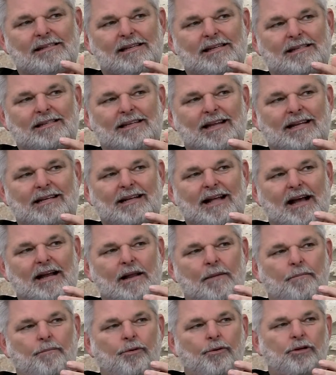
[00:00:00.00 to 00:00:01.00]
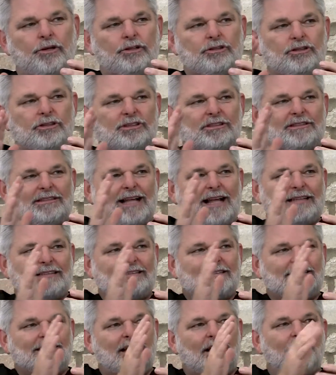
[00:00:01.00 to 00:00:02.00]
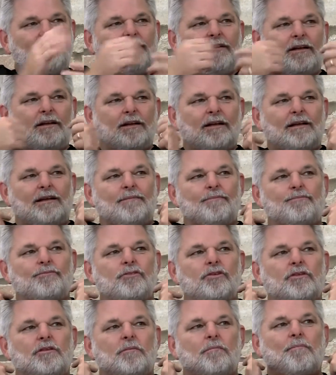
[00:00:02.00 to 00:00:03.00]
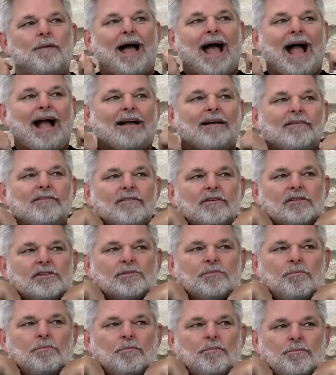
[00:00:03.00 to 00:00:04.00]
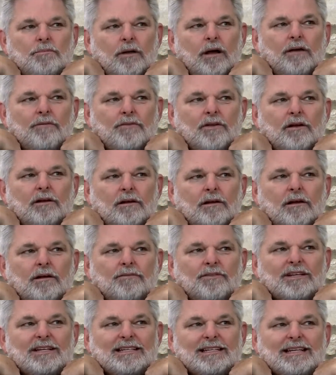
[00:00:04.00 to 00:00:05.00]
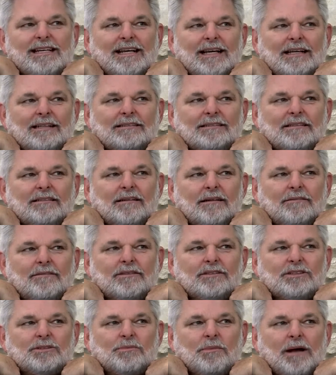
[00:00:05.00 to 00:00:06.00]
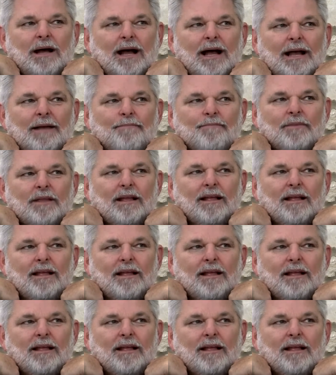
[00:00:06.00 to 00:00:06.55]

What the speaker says: is it kind of pushes that stuff to the back of the disc of the spine,